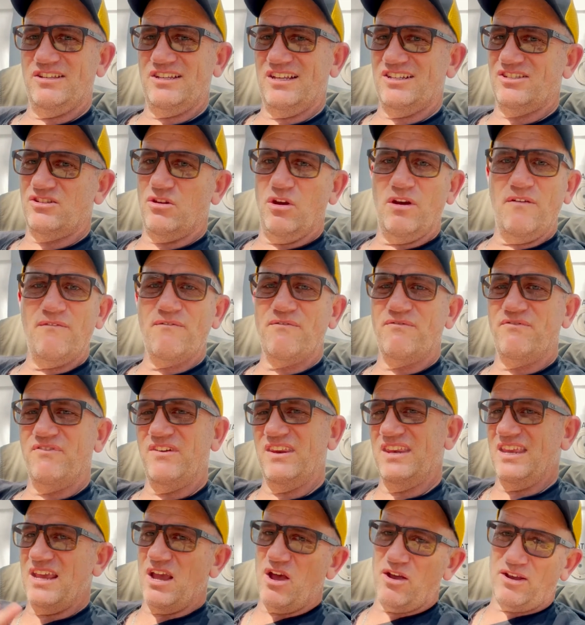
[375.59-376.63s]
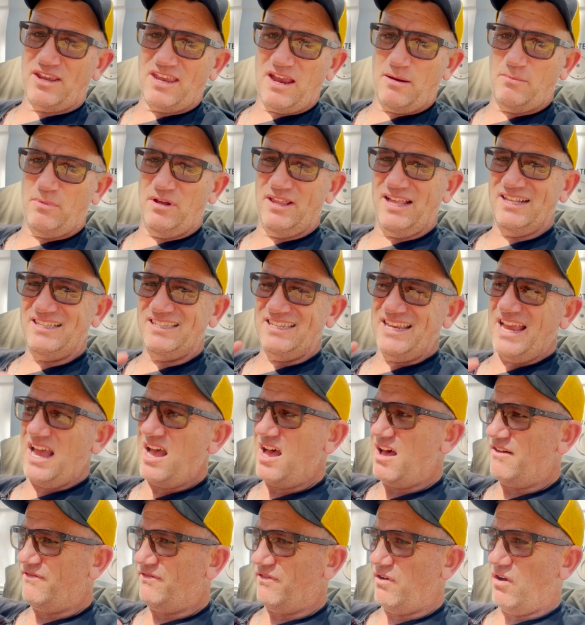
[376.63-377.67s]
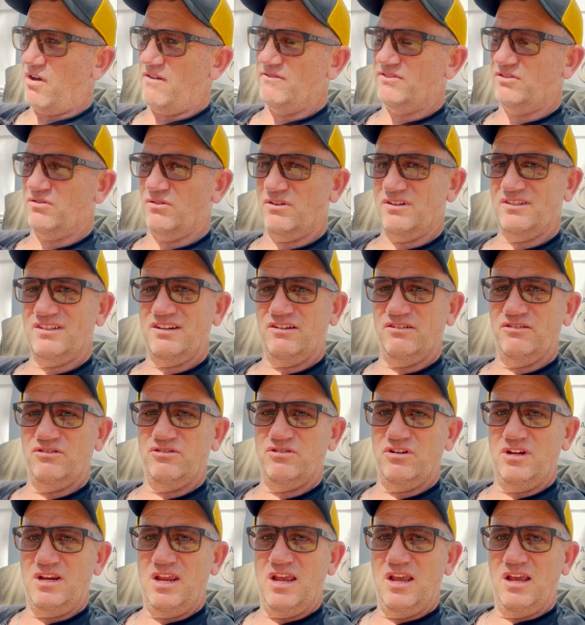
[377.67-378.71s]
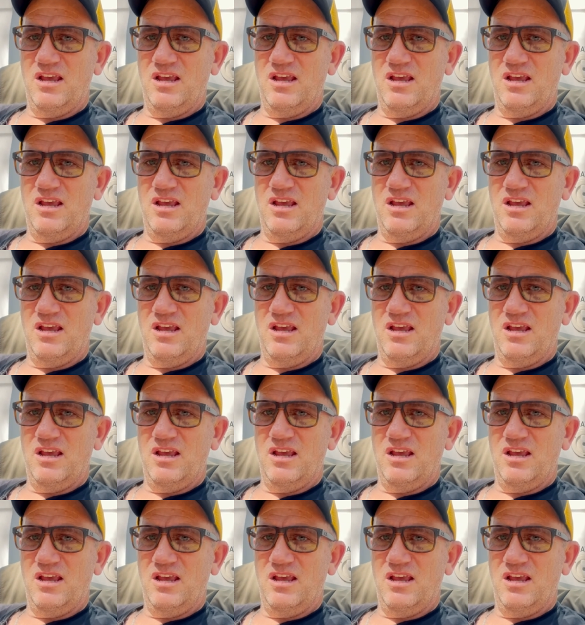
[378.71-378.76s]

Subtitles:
It's not a video camera. That's the R5 sort of territory.